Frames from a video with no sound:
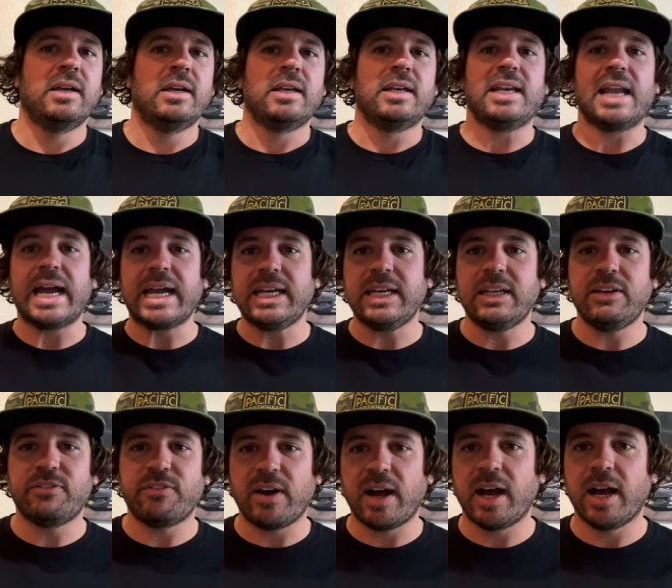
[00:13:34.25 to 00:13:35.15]

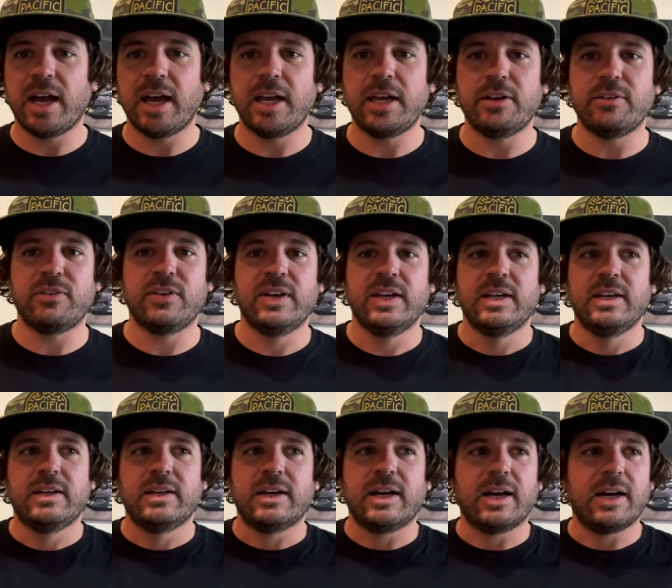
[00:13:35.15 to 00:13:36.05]
ninety-five
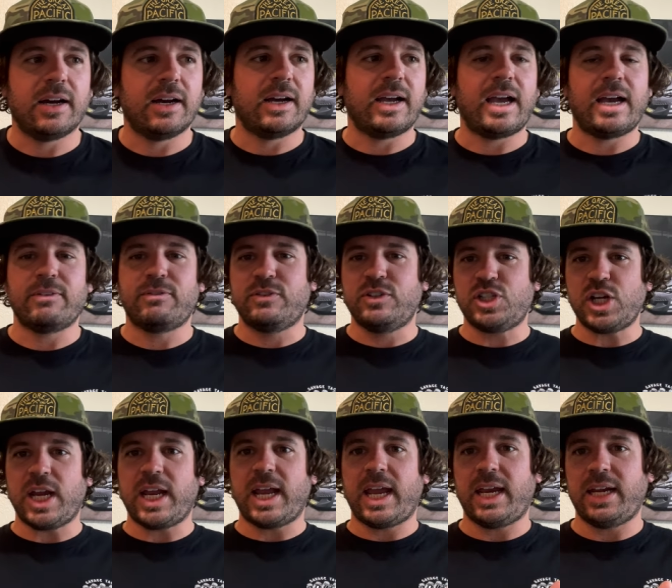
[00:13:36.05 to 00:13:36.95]
uh,
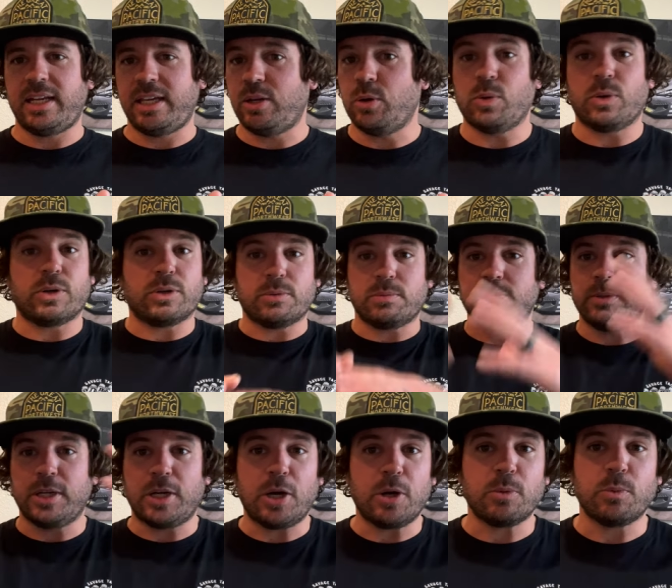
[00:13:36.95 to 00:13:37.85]
FJ80 or
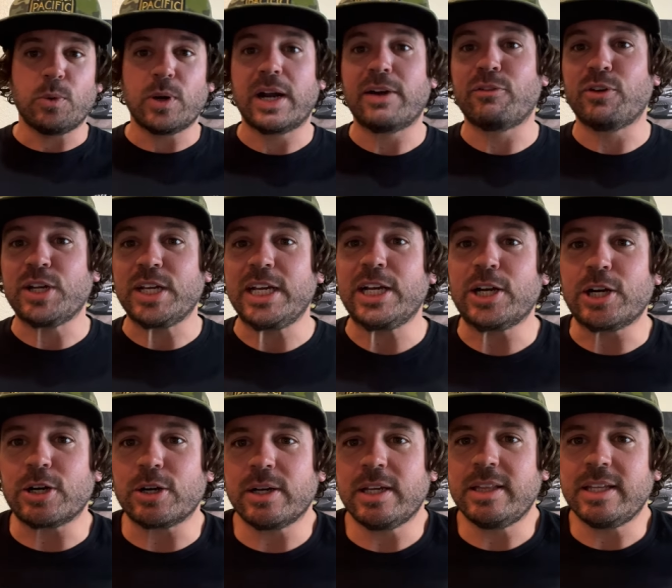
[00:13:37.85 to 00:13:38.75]
you know whatever
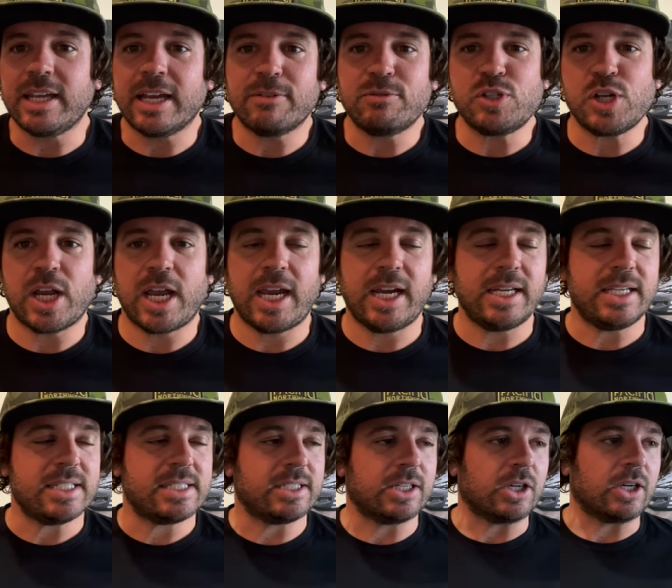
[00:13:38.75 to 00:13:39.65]
year in the
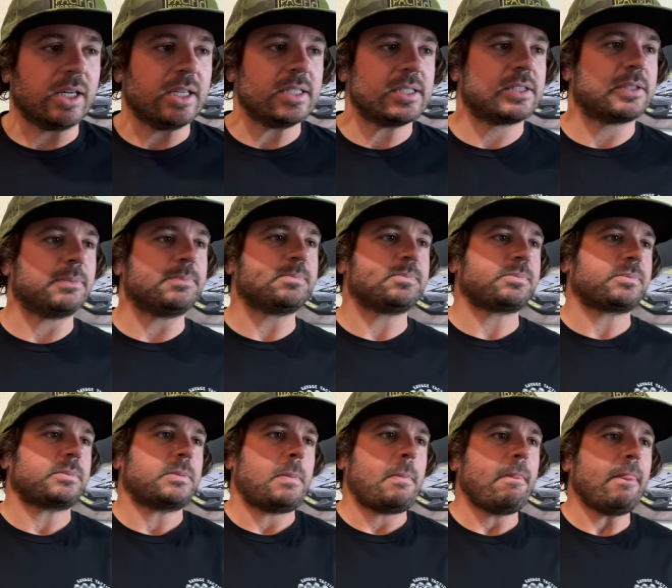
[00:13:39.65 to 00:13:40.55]
FJ80 series.
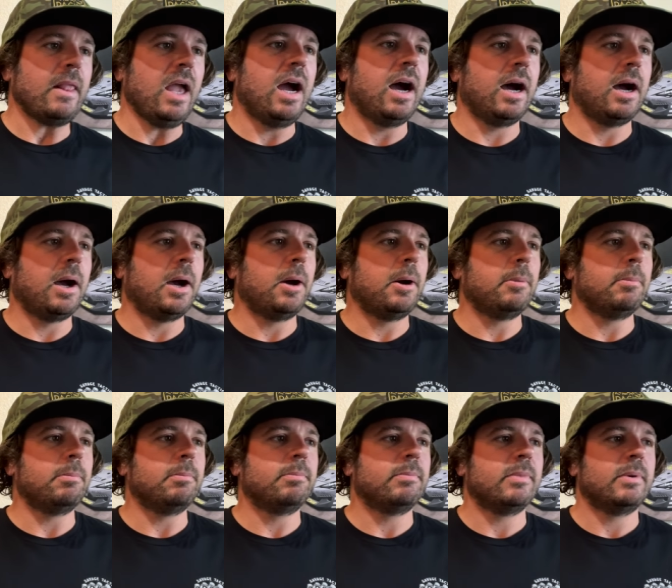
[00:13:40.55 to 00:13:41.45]

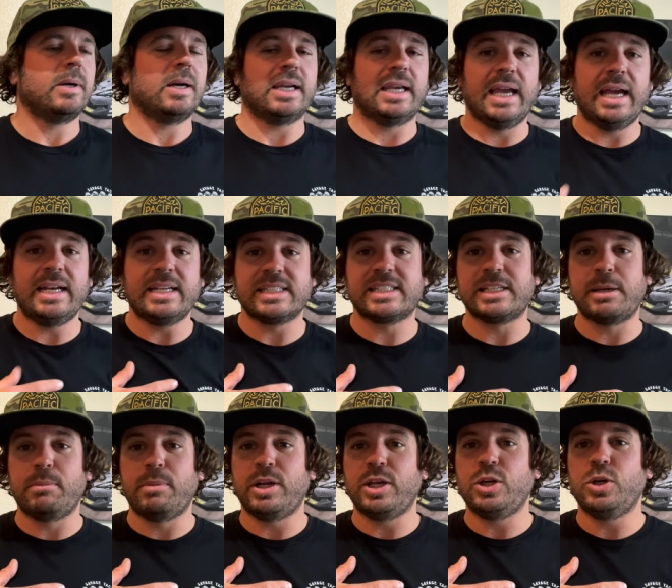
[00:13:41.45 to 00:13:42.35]
Um, again, as
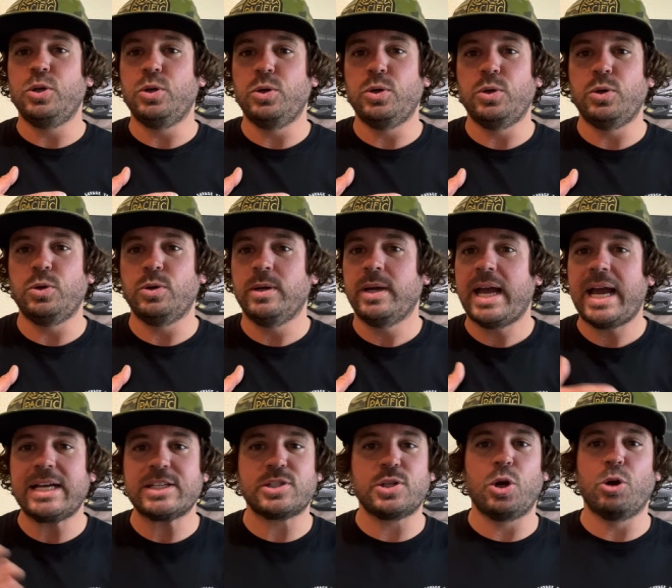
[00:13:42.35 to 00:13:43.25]
somebody who
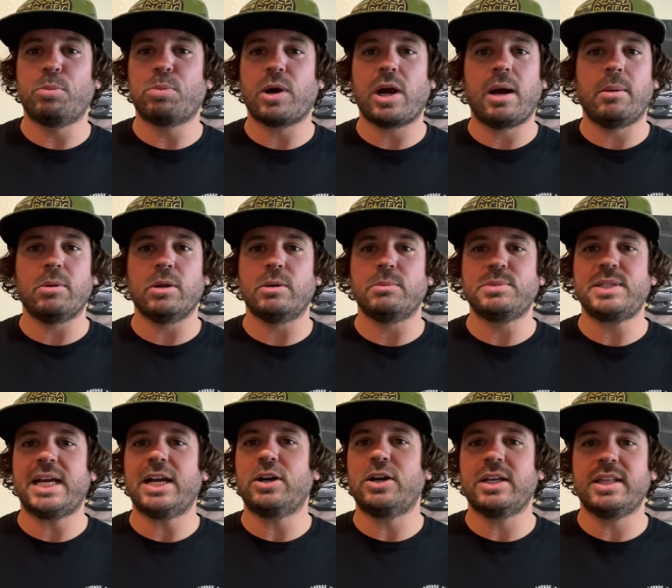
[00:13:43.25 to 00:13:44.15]
has no problem
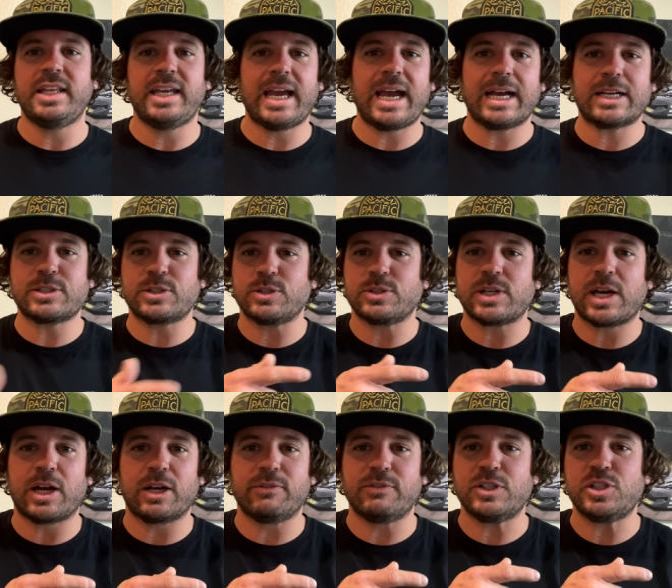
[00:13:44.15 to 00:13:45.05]
tearing the axles
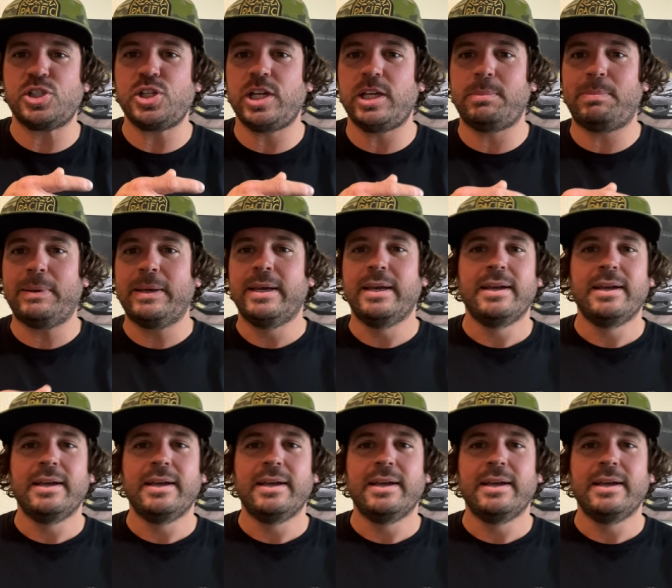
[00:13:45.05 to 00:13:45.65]
out of a Jeep